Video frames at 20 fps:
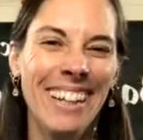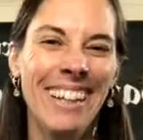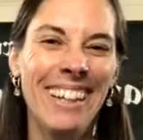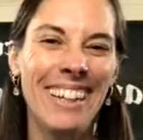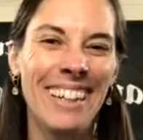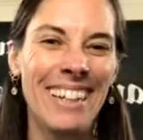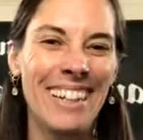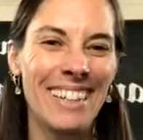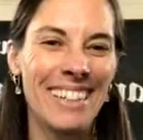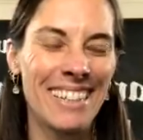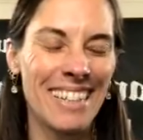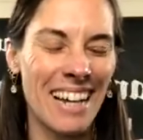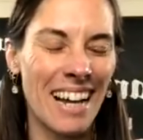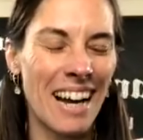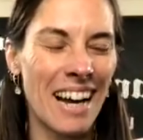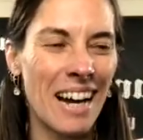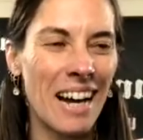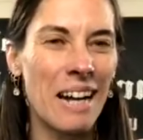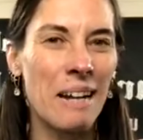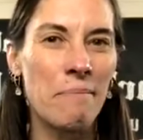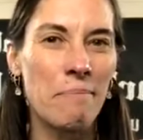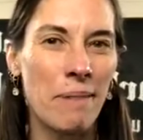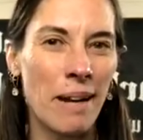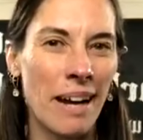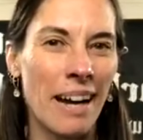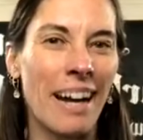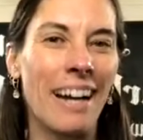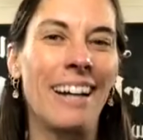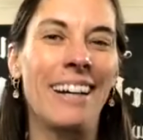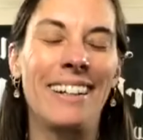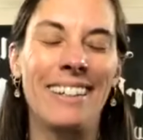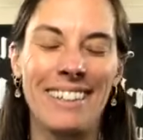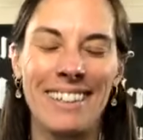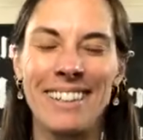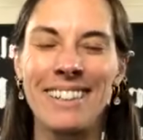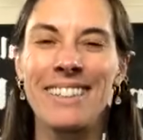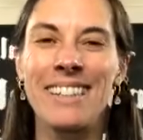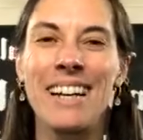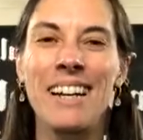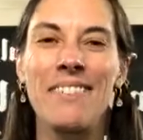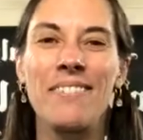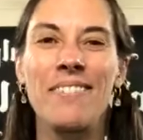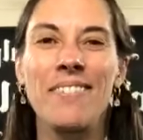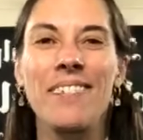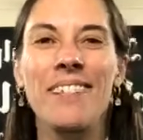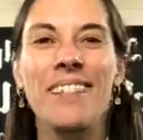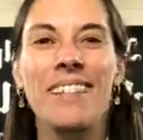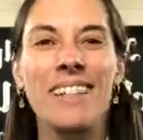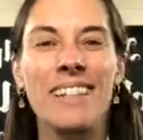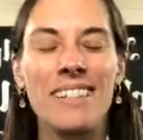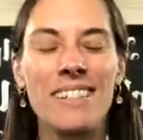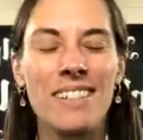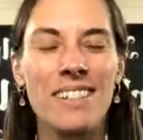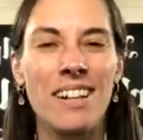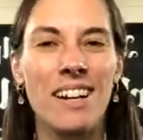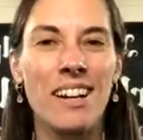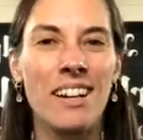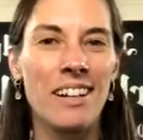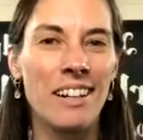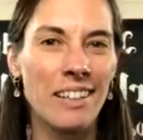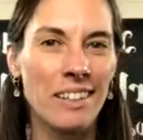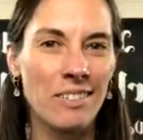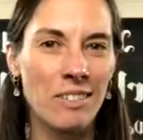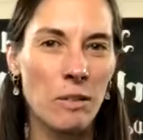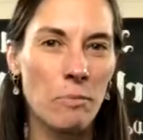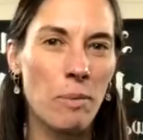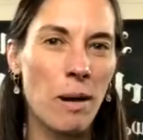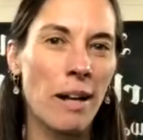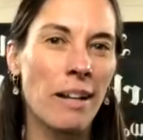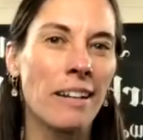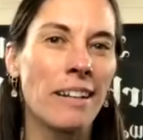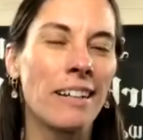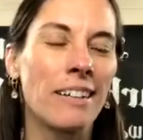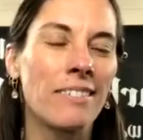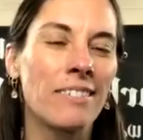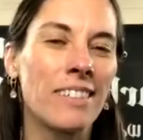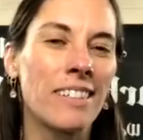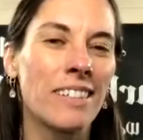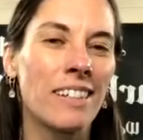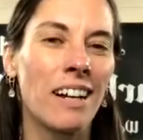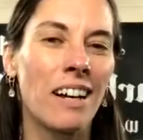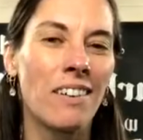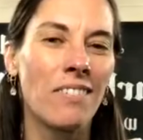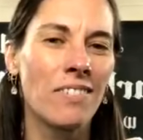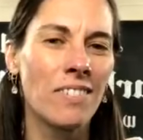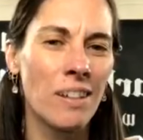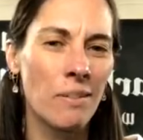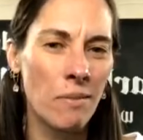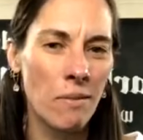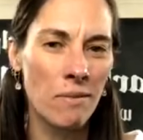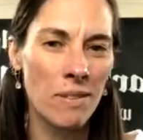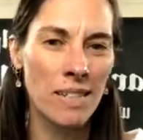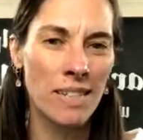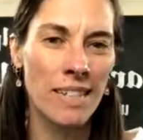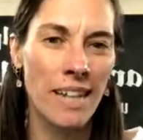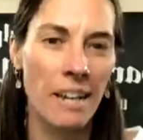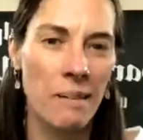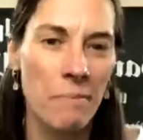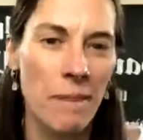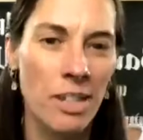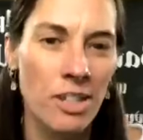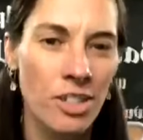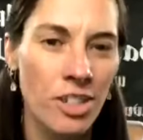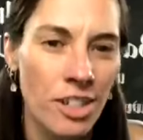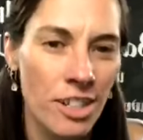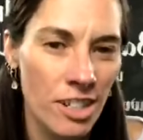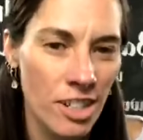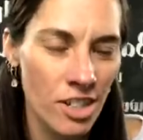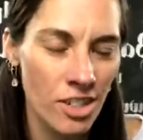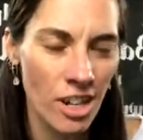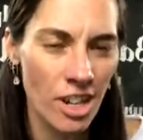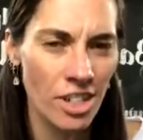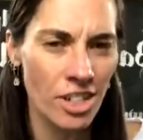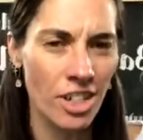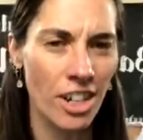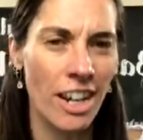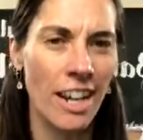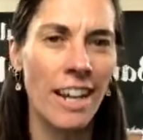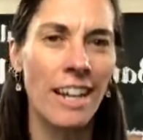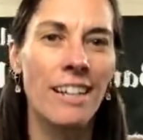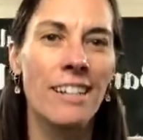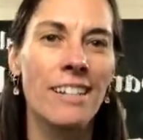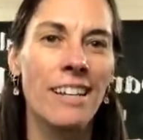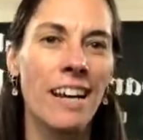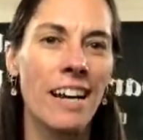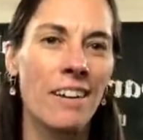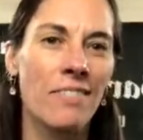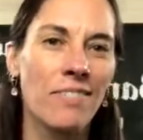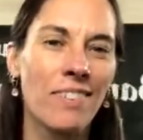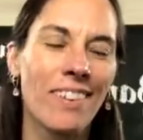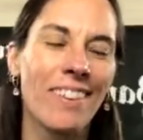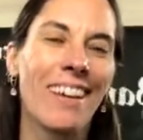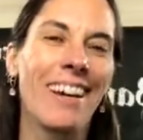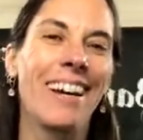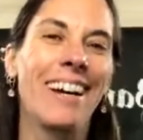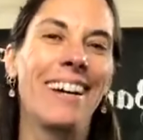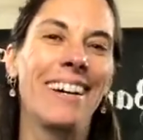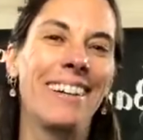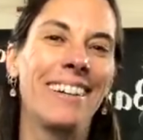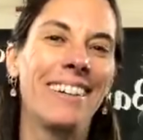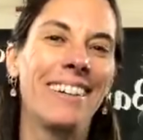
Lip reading: Yeah, say I bet it definitely gets tiring, the repetitive stuff. Someone was saying make sure you stretch your hands after that.